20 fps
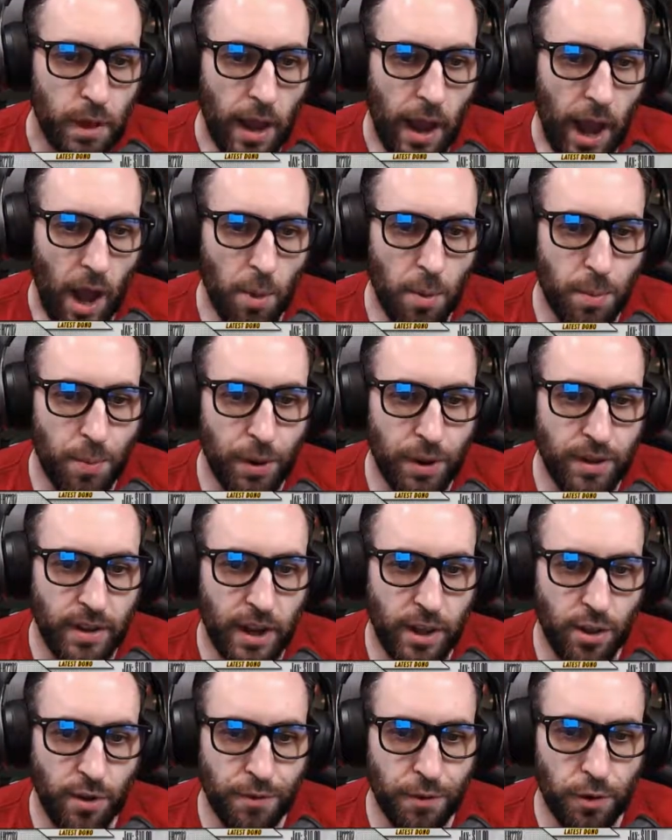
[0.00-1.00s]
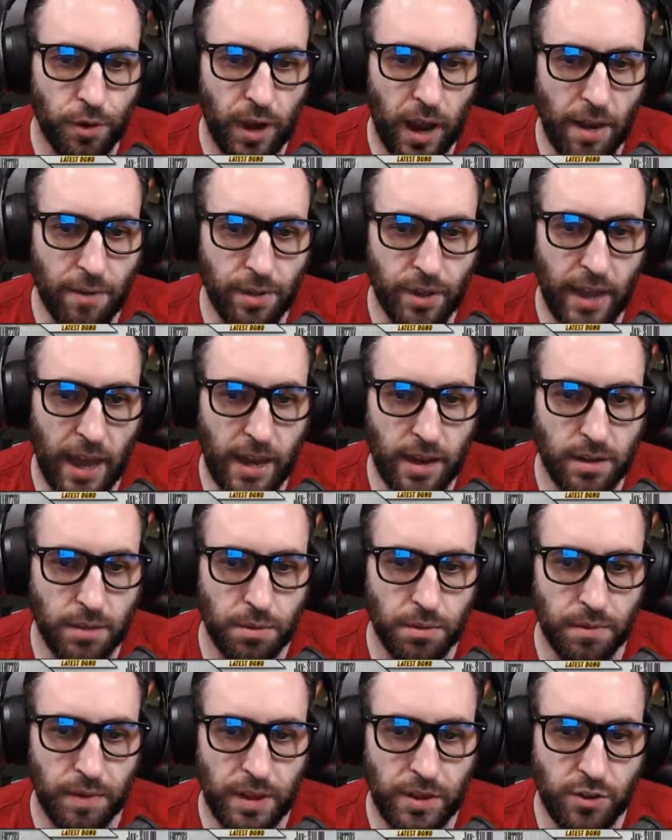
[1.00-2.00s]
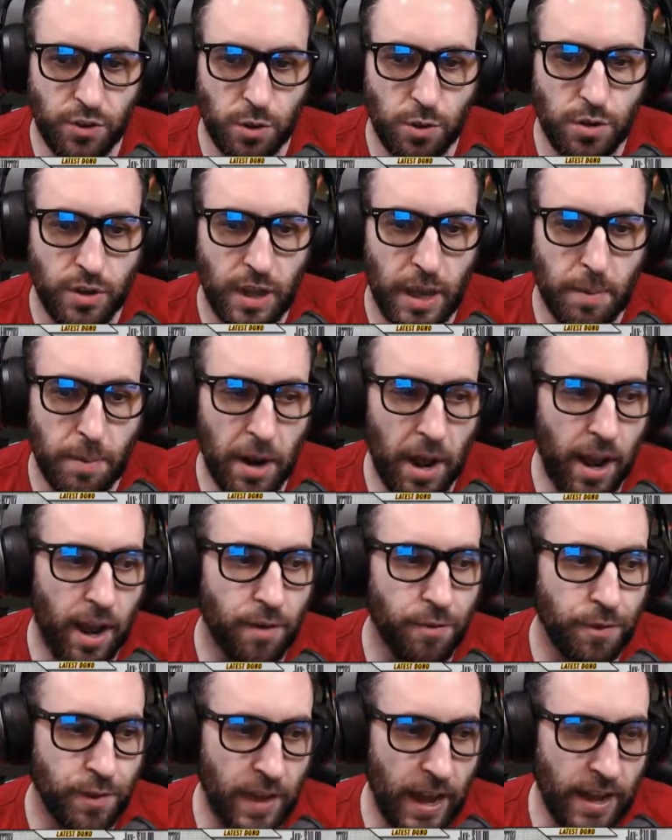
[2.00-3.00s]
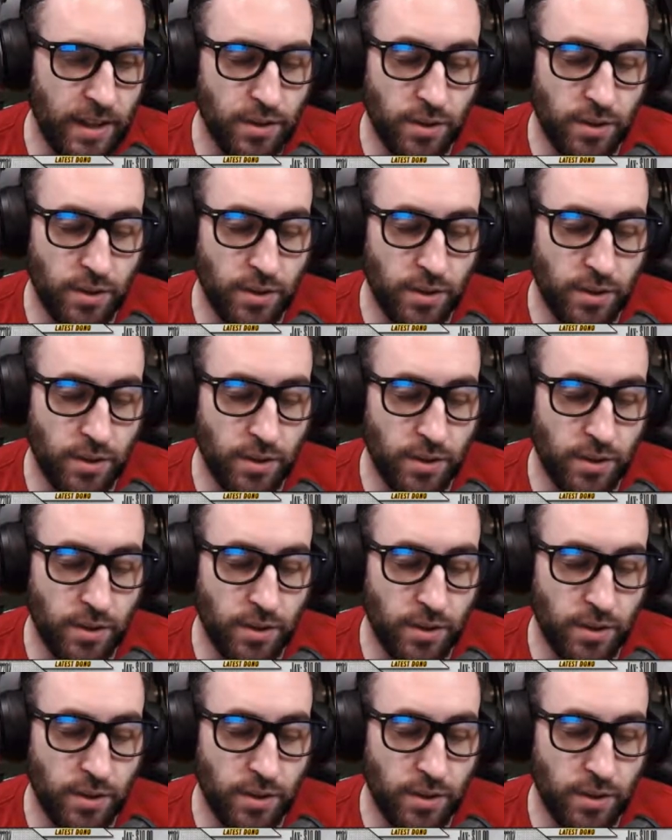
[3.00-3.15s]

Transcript: I'll be putting together a full guide for the Cataclysm event soon, so keep an eye out for that.